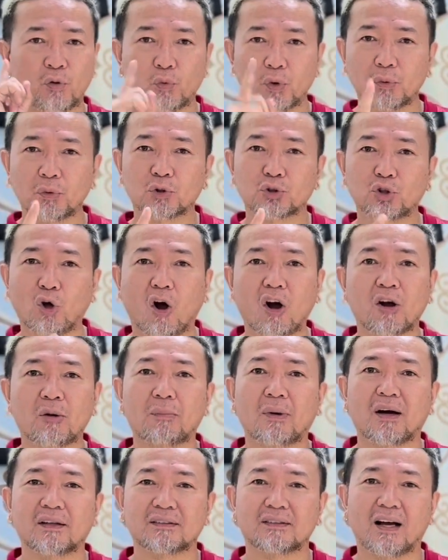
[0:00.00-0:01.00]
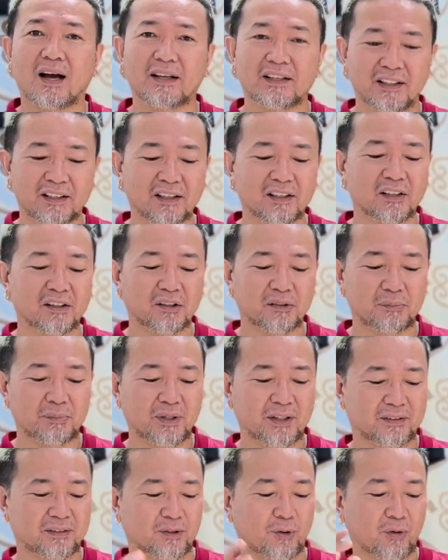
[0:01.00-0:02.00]
We will talk about that in a little
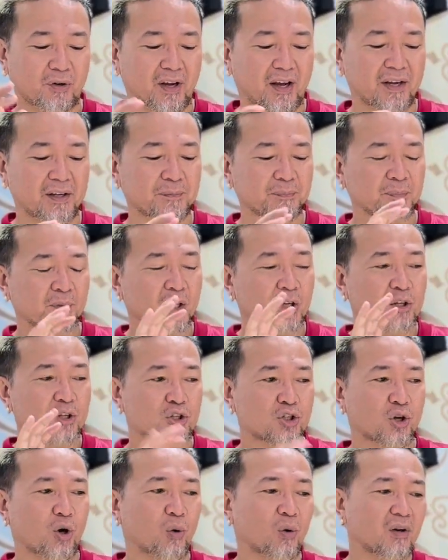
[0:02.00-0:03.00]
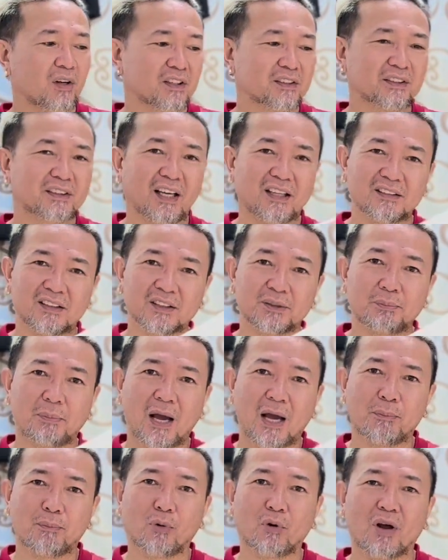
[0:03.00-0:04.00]
bit. Okay? So let's take this
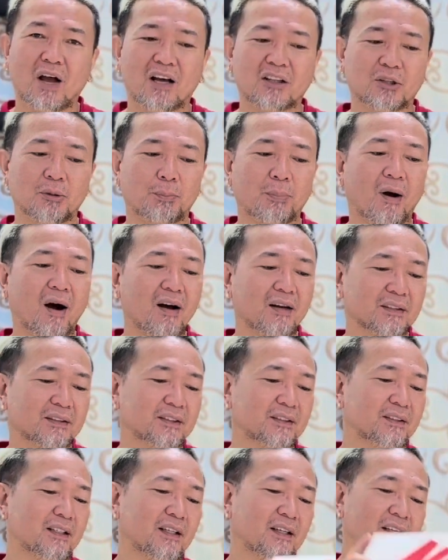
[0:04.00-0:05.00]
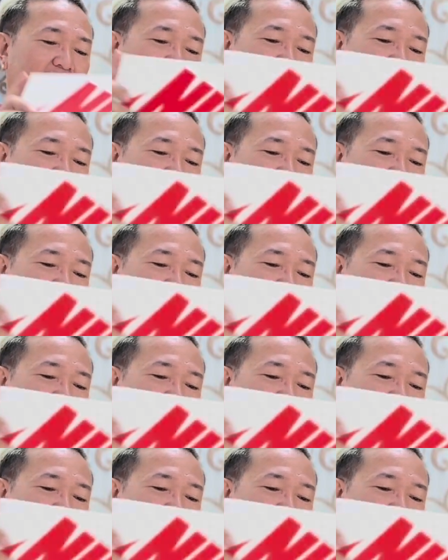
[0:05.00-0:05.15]
bad boy out the box.